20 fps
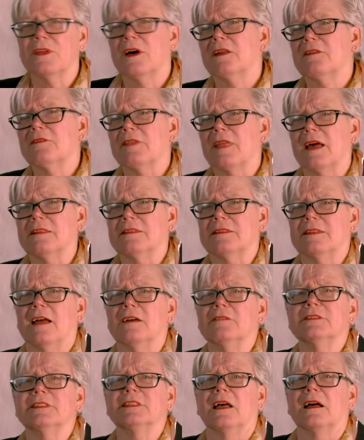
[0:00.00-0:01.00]
thought of that
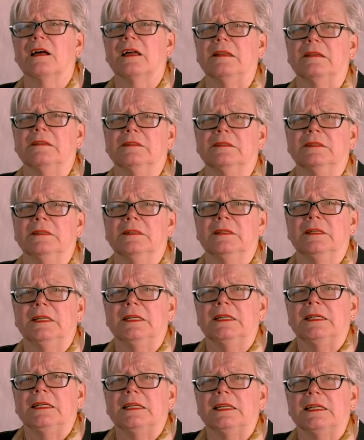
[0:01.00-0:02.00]
downside.
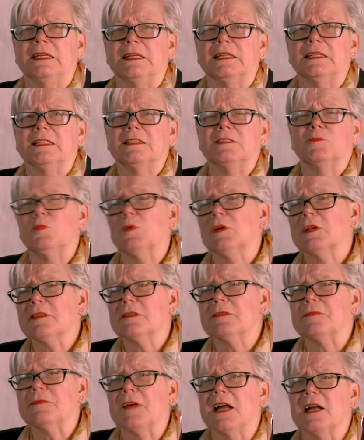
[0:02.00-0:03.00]
And what
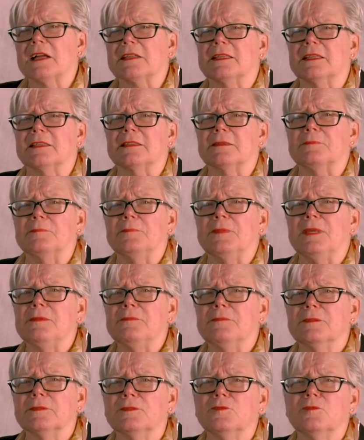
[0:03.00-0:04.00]
of the fact that the
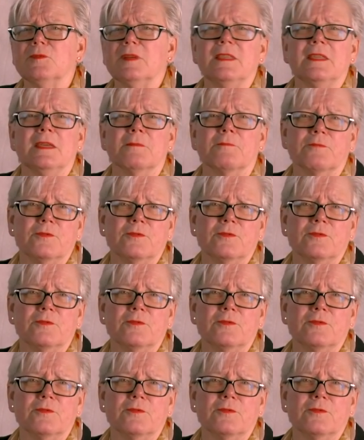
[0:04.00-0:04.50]
people doing the